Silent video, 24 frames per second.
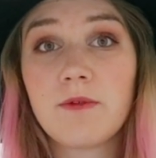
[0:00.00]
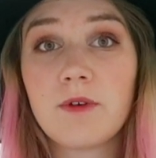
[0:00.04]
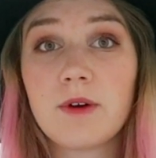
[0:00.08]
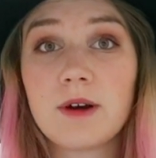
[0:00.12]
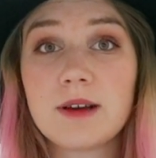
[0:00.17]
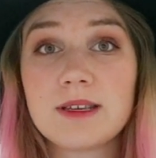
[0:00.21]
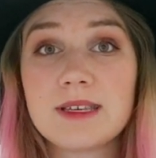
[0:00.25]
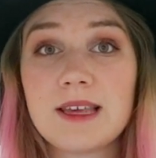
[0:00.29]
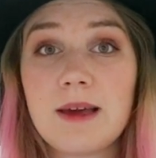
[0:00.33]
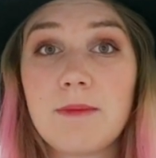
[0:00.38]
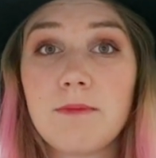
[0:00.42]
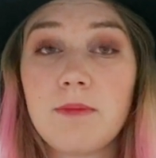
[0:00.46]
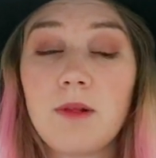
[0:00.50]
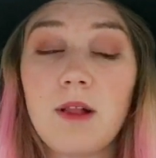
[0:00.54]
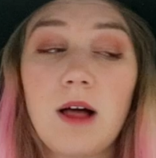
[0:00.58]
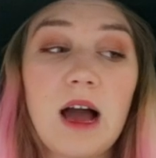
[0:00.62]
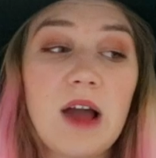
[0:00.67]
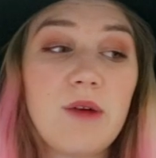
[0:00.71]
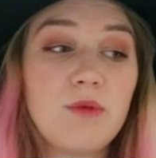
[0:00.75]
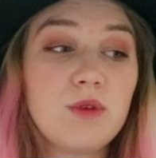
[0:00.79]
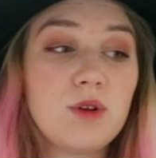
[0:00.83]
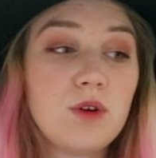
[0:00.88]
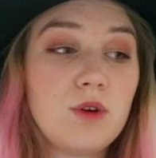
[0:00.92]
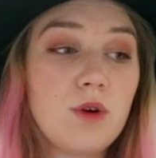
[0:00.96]
For example,
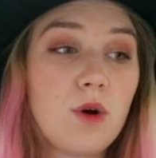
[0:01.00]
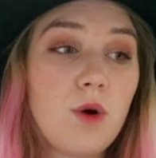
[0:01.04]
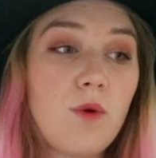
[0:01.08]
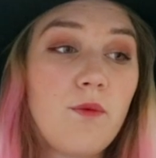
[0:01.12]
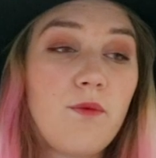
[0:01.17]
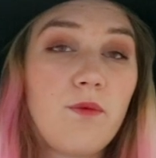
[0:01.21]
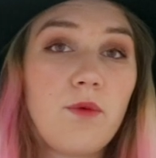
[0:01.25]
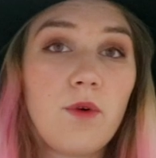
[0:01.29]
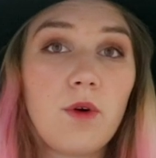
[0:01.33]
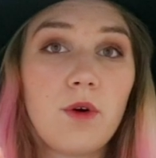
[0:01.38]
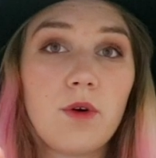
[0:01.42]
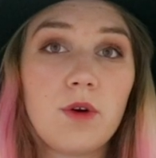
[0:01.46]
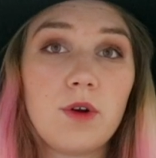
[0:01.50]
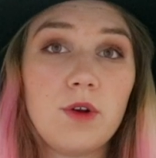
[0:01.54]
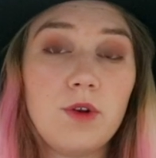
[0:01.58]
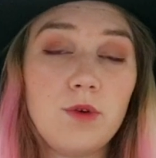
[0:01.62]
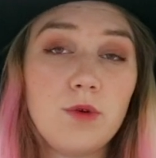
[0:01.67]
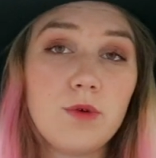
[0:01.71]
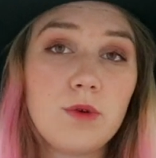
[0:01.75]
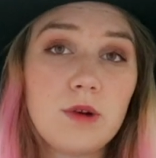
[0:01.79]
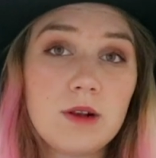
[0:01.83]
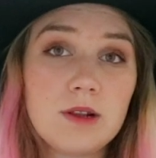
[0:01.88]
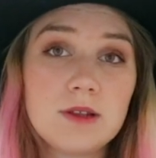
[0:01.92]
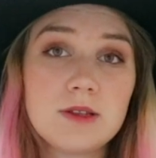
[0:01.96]
I would go for
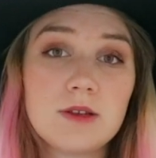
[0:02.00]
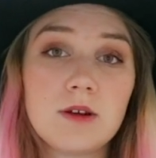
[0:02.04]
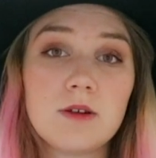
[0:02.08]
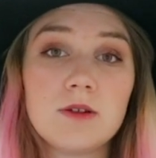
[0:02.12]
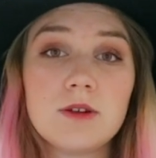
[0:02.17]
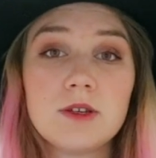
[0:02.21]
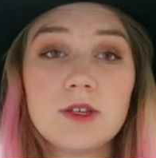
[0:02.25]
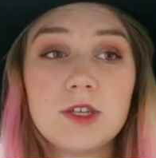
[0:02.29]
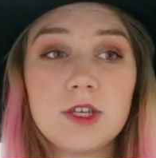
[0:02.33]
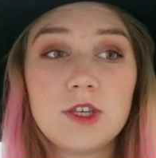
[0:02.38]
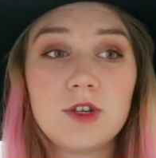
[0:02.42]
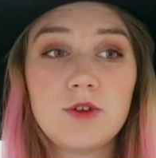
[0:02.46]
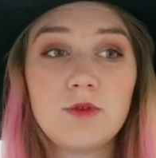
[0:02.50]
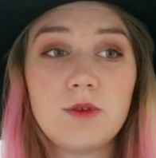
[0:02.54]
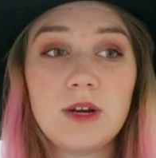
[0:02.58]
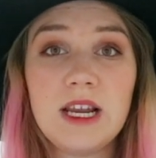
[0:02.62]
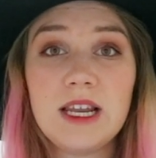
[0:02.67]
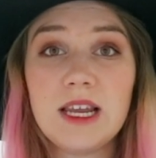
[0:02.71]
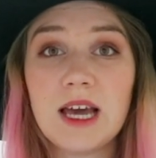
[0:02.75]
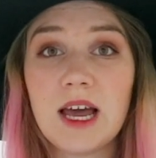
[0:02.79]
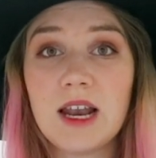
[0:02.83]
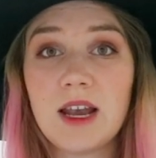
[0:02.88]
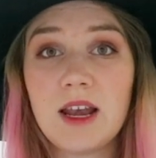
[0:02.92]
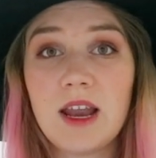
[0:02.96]
noodles on the
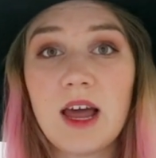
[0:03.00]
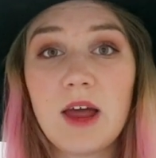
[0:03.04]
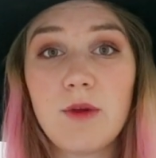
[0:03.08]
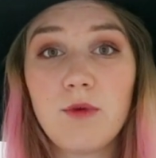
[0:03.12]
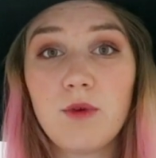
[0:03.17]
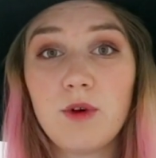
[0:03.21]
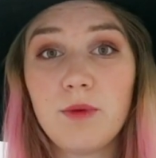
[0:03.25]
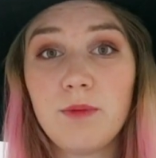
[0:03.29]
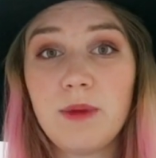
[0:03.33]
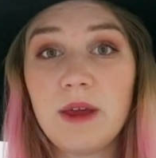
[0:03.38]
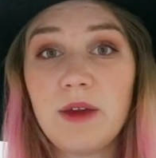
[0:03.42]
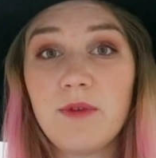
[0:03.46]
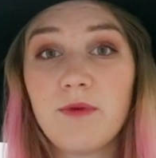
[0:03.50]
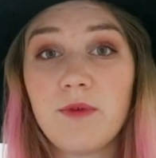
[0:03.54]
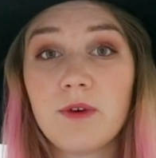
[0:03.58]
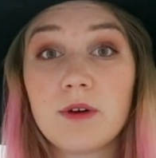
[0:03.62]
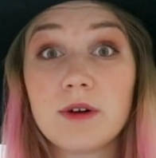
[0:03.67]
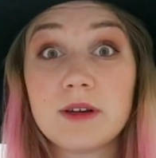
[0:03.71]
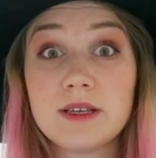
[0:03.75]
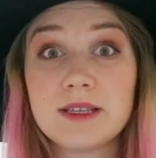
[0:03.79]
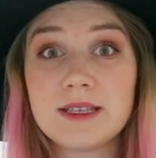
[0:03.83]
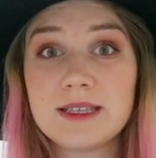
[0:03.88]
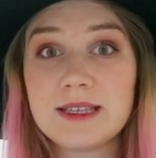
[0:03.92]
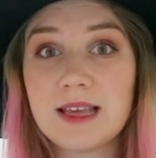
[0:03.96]
street and that would be
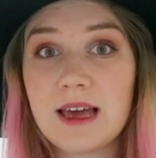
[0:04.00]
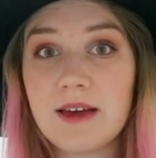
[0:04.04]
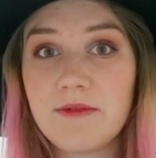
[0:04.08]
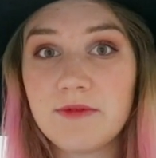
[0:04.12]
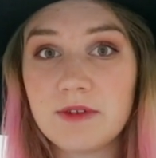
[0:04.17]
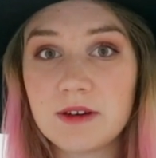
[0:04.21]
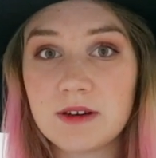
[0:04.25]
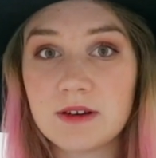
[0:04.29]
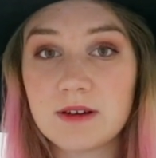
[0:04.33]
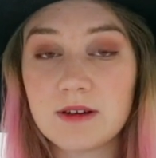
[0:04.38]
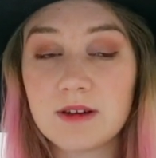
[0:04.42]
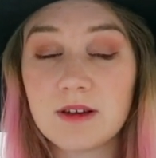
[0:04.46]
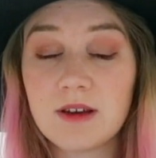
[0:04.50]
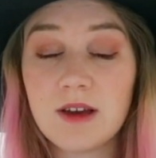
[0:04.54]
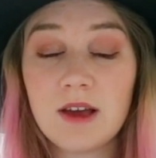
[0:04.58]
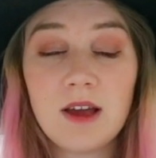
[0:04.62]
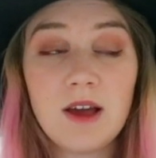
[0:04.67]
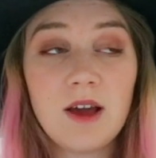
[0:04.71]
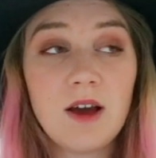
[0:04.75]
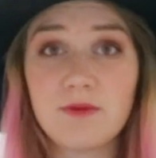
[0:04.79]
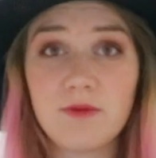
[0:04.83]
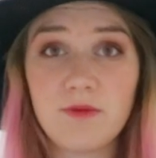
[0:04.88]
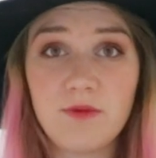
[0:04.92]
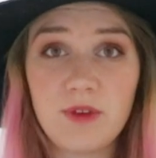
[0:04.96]
for 7,
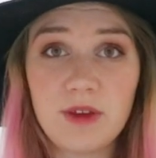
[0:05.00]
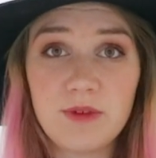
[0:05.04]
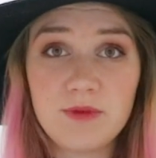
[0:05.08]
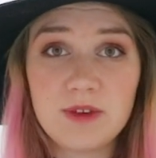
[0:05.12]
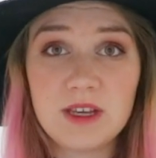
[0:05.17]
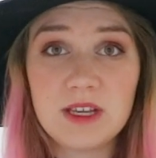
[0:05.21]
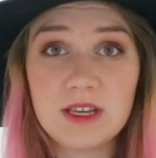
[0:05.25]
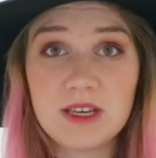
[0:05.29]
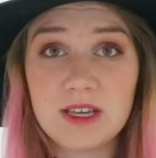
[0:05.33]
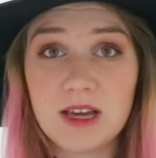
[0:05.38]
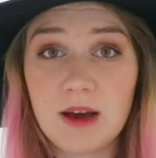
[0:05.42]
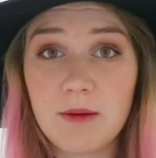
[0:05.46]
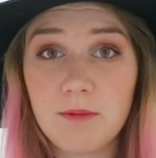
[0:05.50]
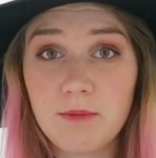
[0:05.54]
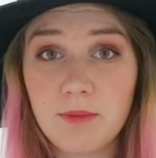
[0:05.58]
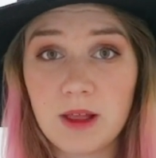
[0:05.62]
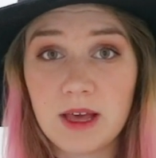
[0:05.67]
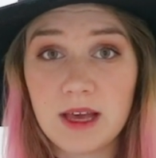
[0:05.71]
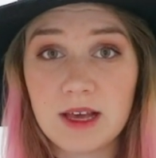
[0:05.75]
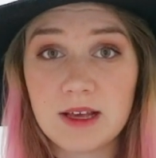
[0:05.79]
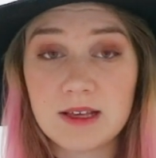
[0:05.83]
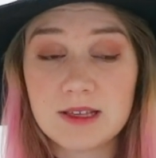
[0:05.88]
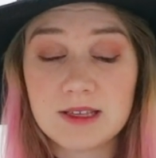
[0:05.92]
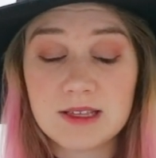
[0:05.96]
15
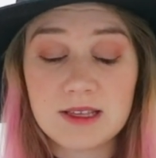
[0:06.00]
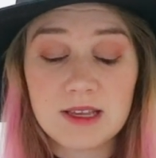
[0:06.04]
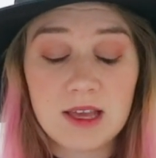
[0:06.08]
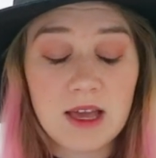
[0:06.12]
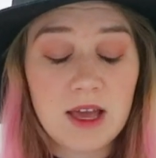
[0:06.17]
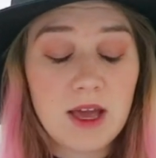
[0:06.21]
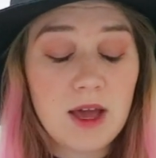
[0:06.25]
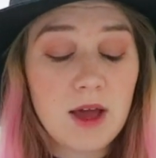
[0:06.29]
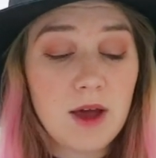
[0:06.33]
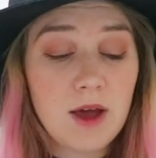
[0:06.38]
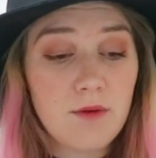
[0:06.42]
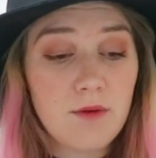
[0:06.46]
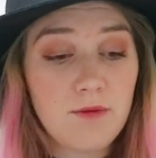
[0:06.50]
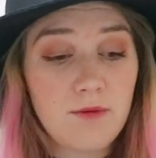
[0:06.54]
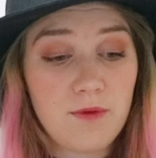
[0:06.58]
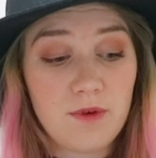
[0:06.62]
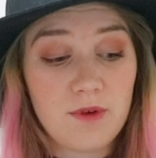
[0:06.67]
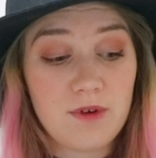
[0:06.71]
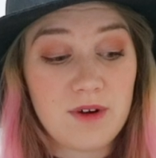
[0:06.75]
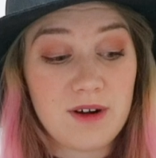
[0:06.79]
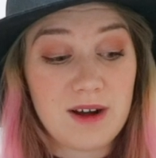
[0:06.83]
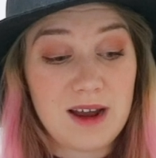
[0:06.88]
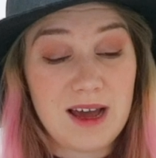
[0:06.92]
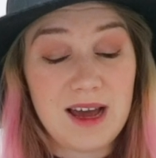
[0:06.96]
dumplings
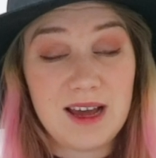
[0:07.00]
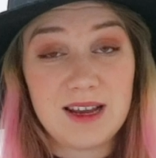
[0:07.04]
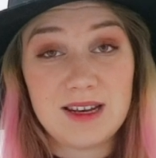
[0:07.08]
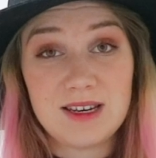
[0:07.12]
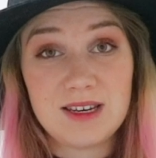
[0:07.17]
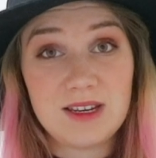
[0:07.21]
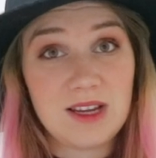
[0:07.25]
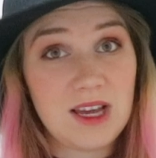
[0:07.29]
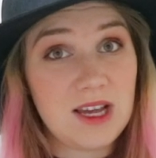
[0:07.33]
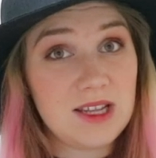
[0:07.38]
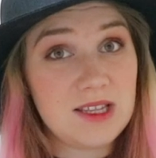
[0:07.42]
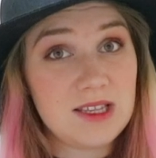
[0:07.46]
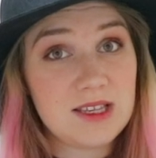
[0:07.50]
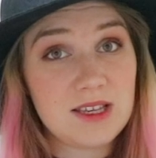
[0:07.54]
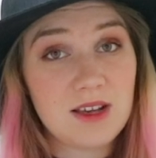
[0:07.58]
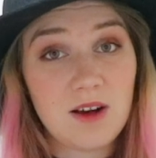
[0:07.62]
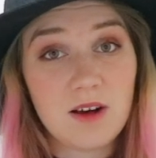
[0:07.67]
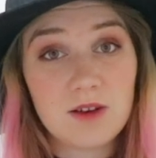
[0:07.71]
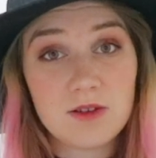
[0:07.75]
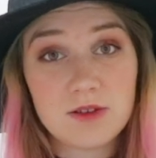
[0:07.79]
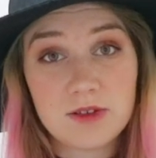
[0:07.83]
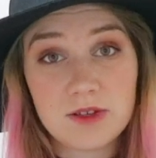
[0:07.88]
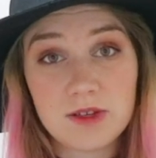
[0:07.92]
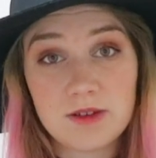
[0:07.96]
for 9. That's
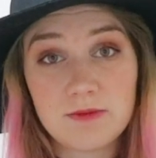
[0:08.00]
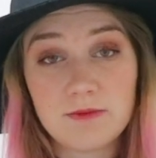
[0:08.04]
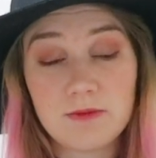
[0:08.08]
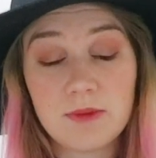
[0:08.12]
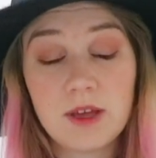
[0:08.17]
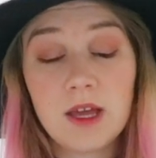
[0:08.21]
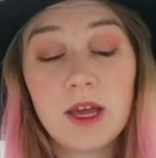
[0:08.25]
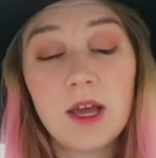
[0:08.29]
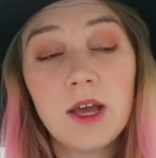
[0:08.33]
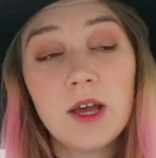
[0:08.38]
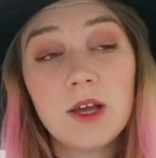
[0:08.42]
awesome.